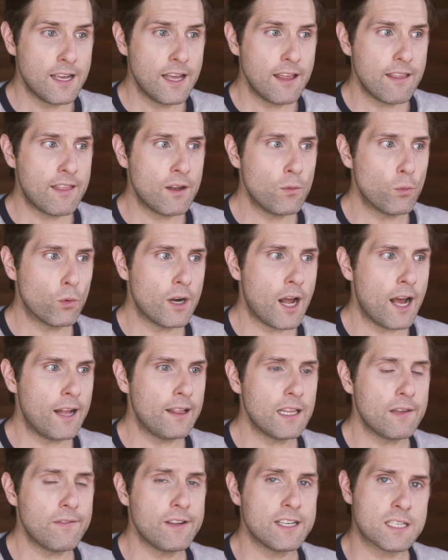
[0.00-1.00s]
then we're not
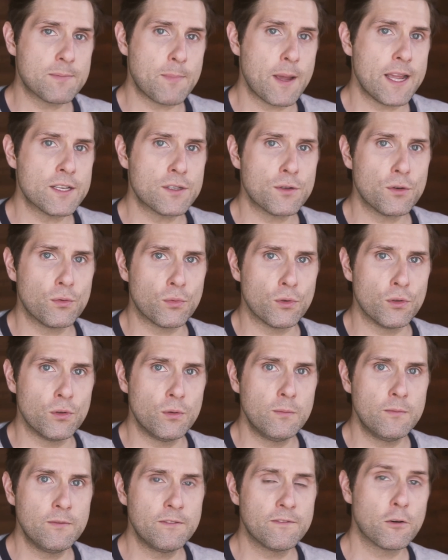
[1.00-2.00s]
leaving space or
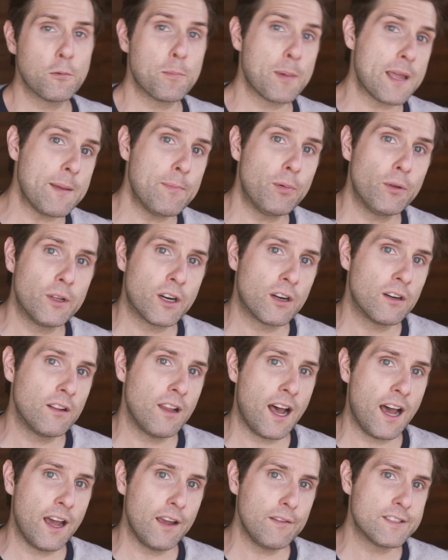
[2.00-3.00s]
room for people in our
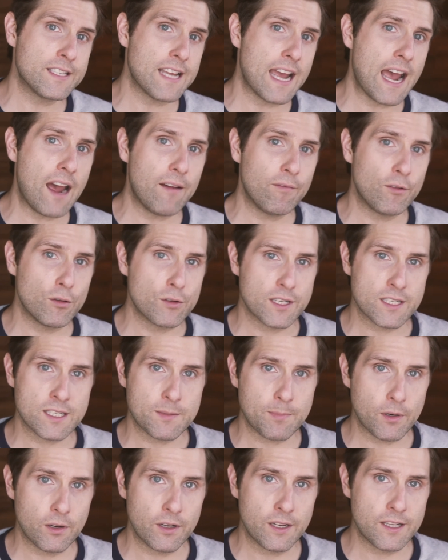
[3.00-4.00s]
lives to have those
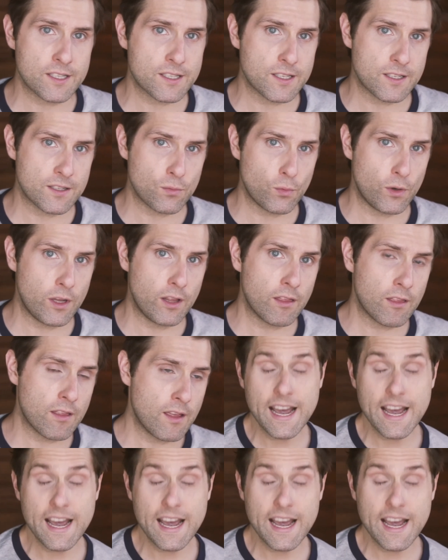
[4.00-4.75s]
experiences with.